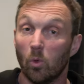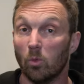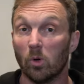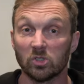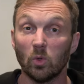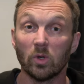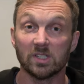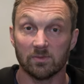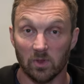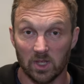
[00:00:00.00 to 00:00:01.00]
all
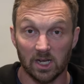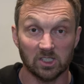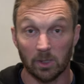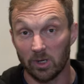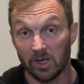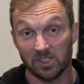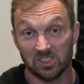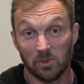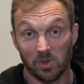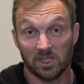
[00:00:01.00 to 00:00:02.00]
those other things. Double
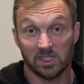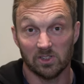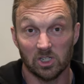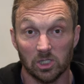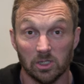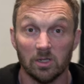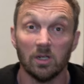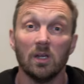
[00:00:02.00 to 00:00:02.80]
unders could be another issue.